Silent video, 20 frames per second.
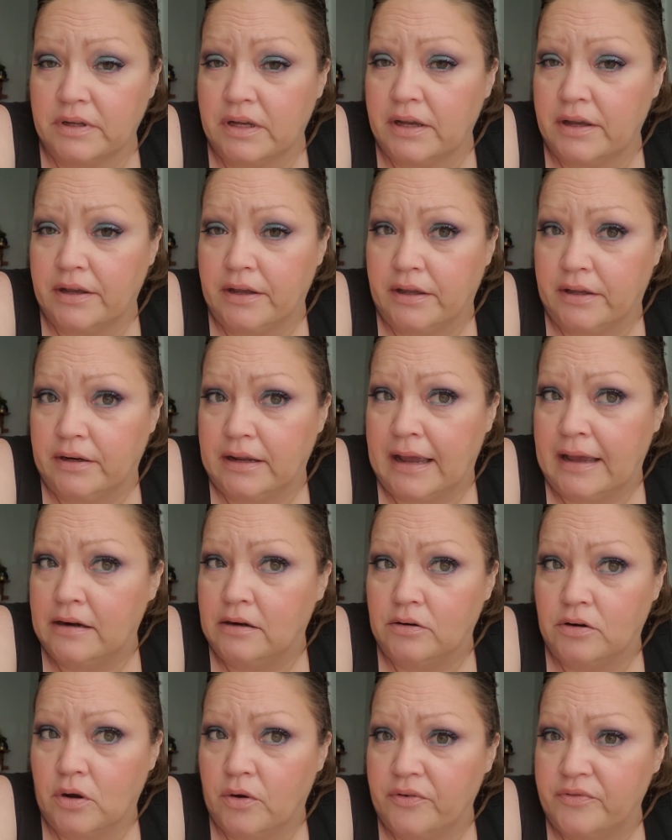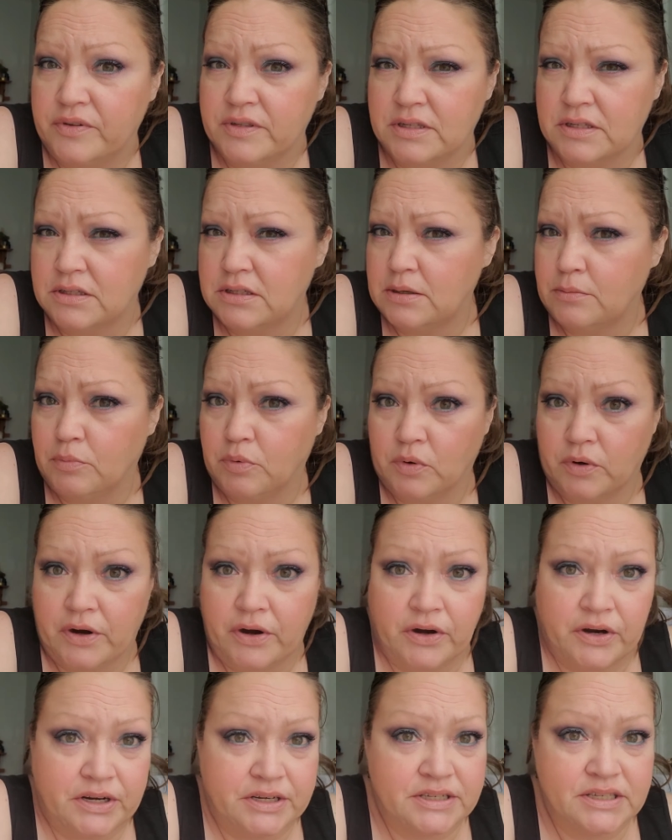And I don't know if it's a
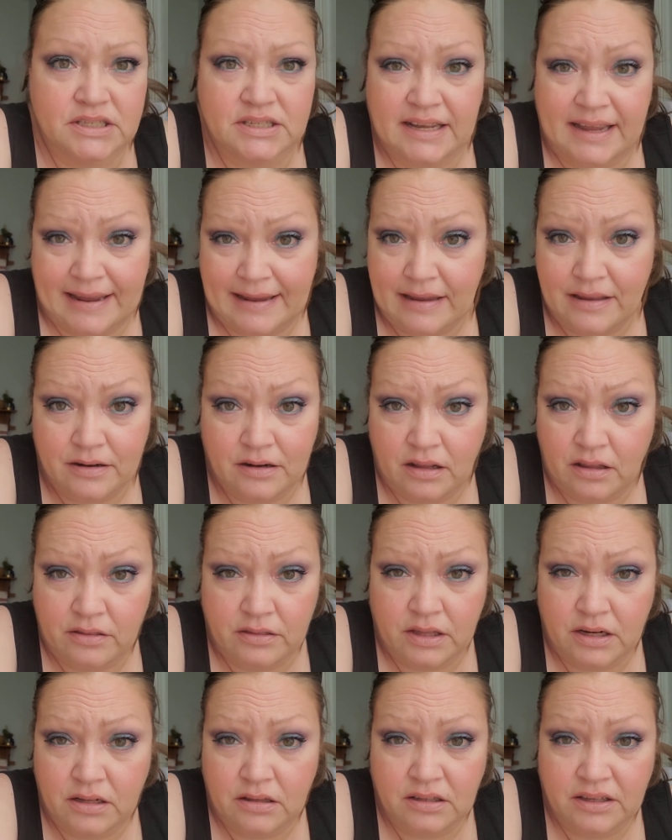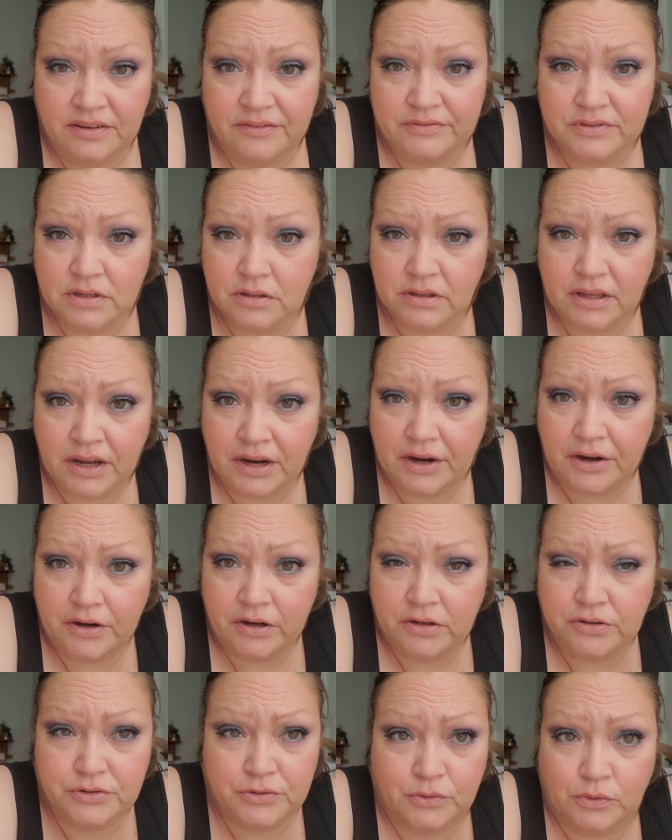temporary stain that it leaves on the
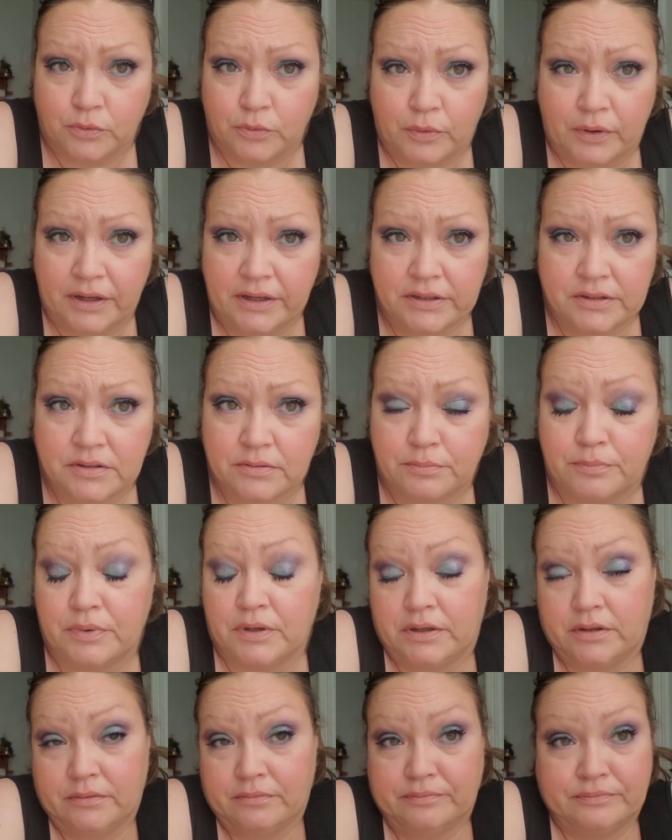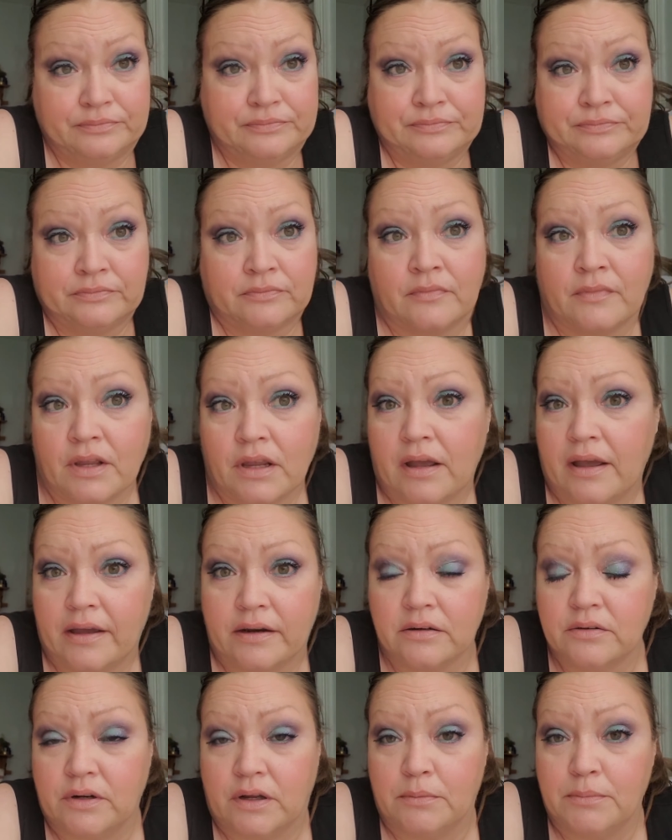hairs or what, but
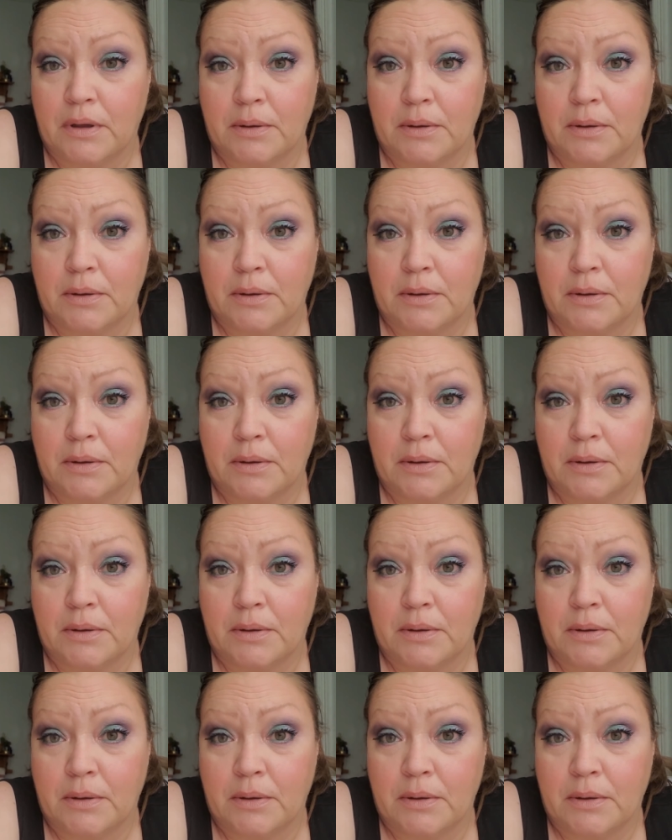I don't know.